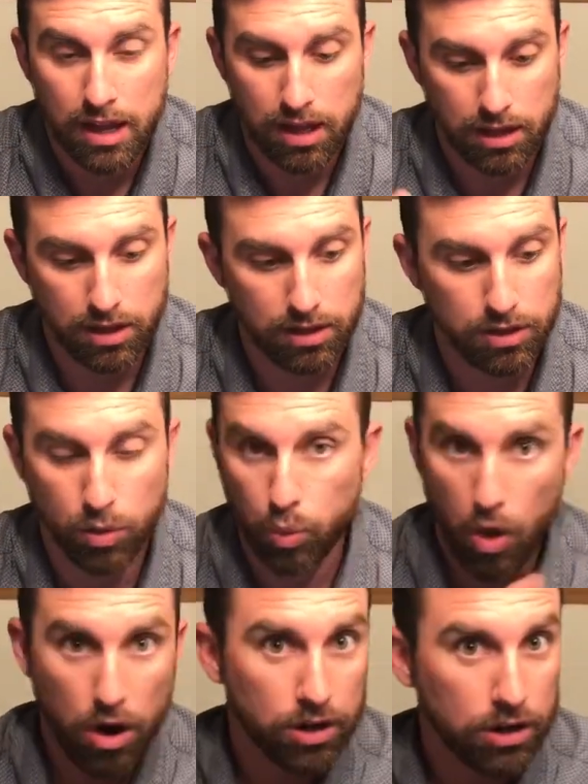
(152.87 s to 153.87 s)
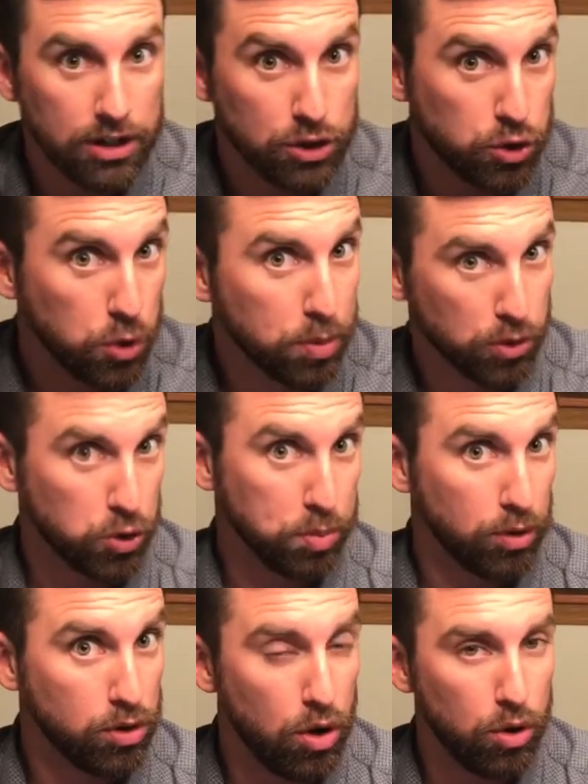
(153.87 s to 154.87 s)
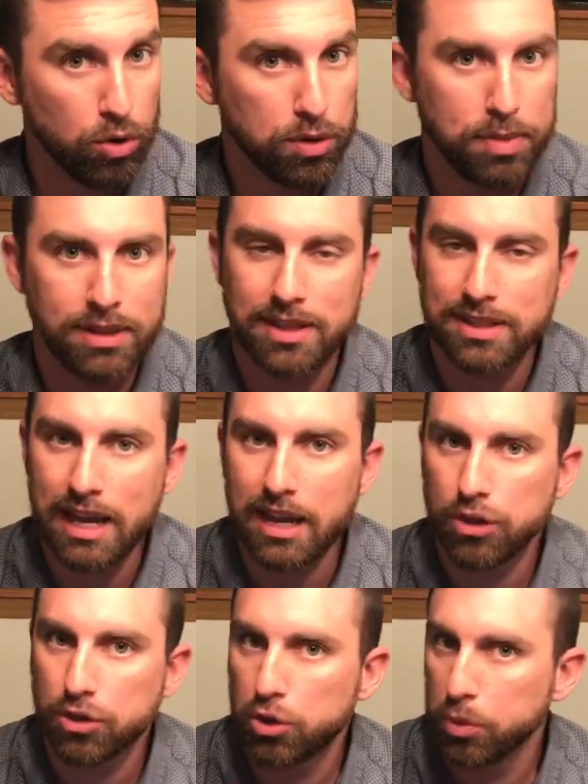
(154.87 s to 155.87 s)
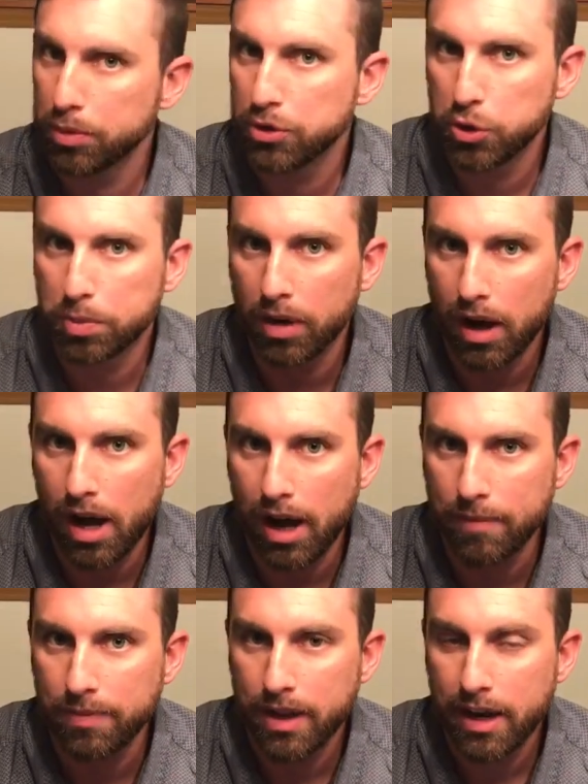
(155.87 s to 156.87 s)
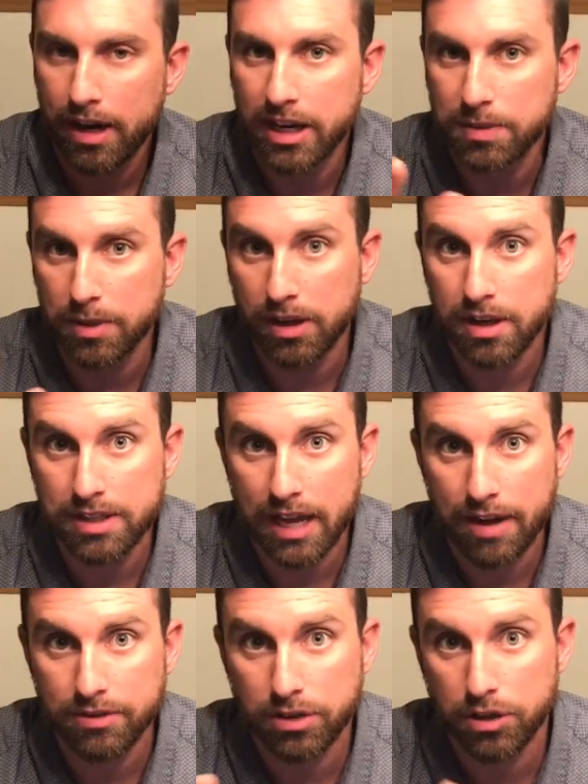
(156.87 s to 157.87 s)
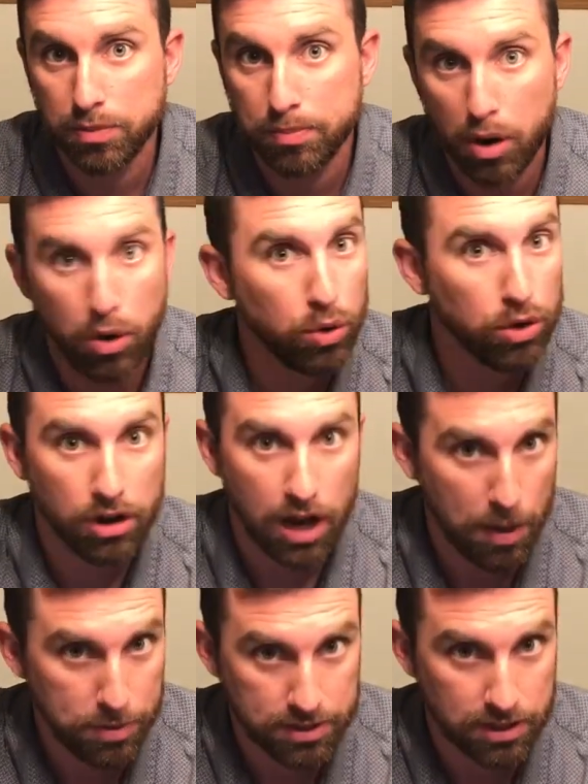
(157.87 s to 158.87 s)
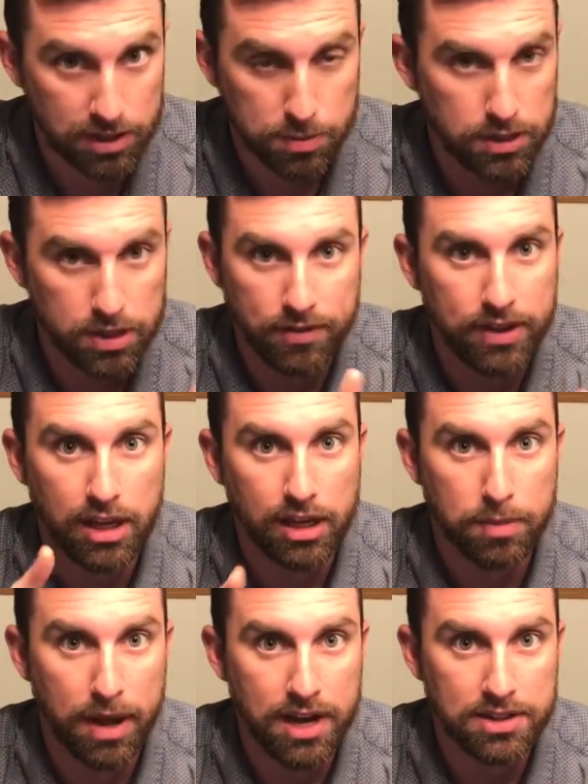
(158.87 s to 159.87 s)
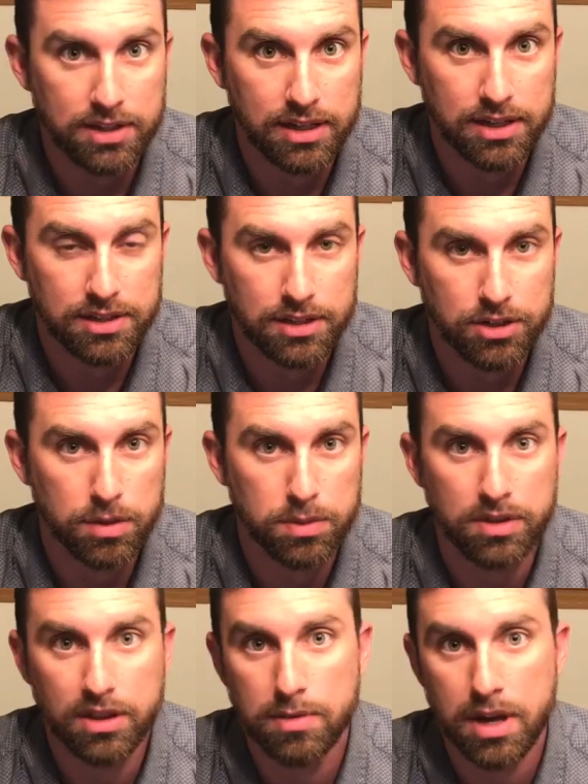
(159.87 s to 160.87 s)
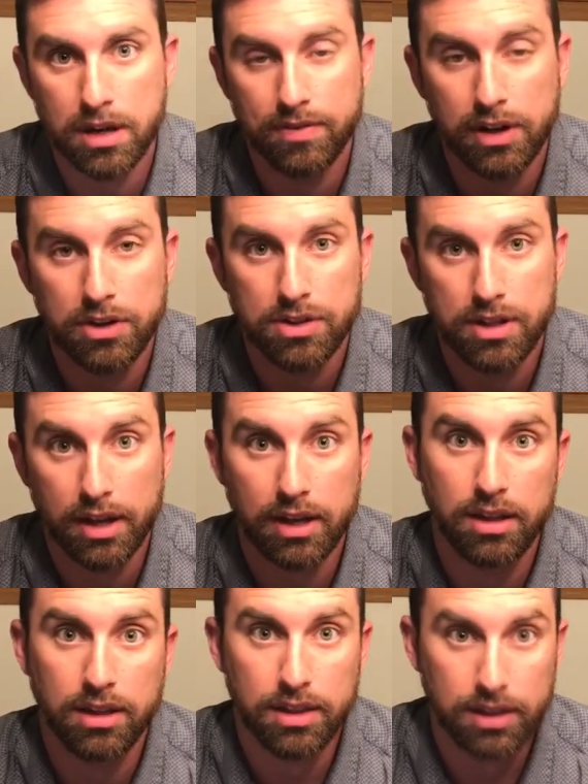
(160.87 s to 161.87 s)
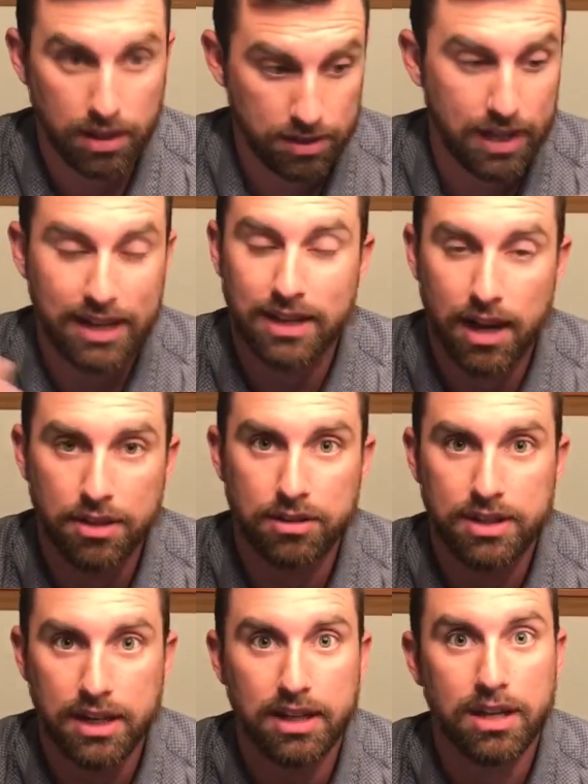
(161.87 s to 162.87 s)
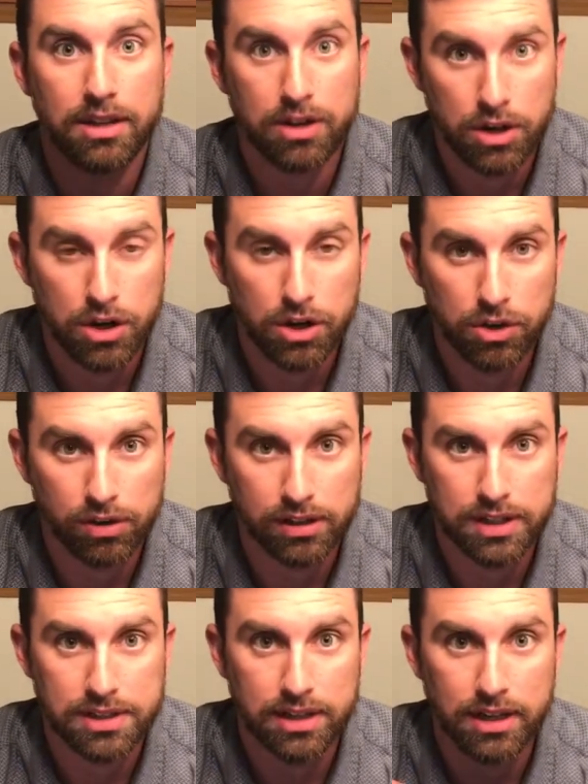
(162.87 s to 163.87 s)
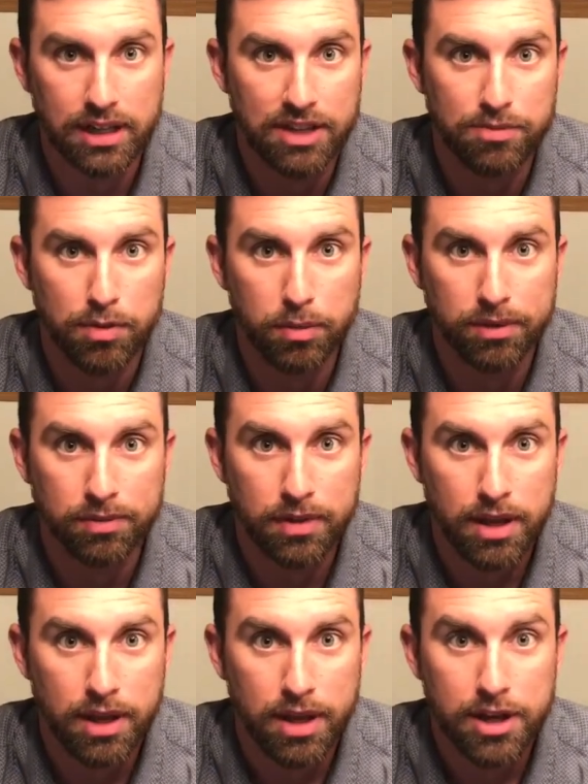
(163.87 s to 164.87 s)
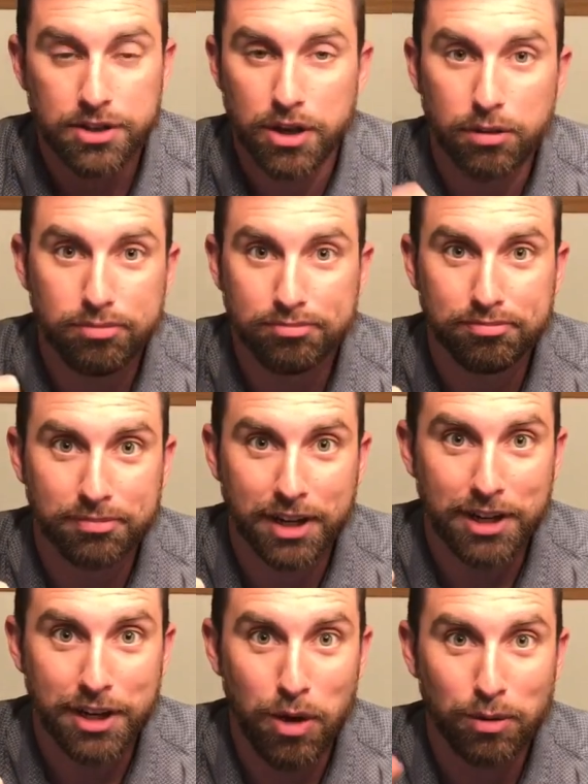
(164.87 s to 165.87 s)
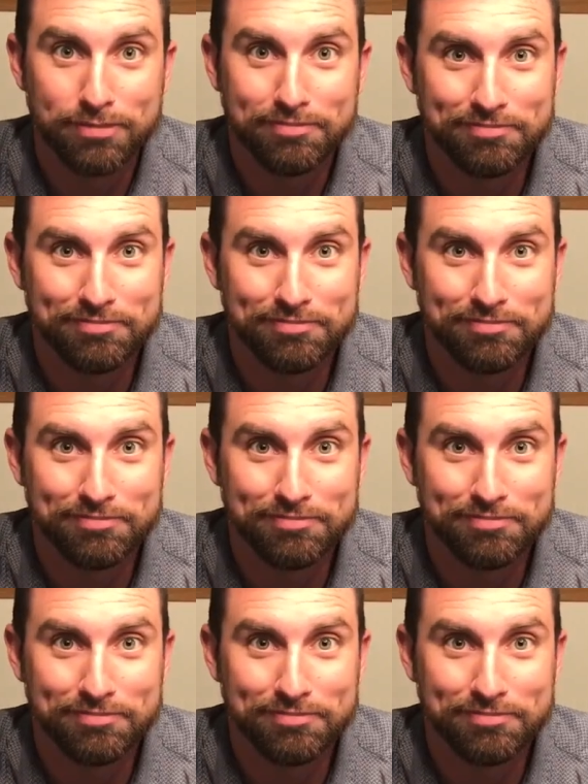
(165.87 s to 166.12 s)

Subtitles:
The water is super, super cold, but the sand is super, super hot. And it's because they have such polar opposite specific heat capacities in terms of the amount of energy that they can either take in or release at any given moment. So there you go.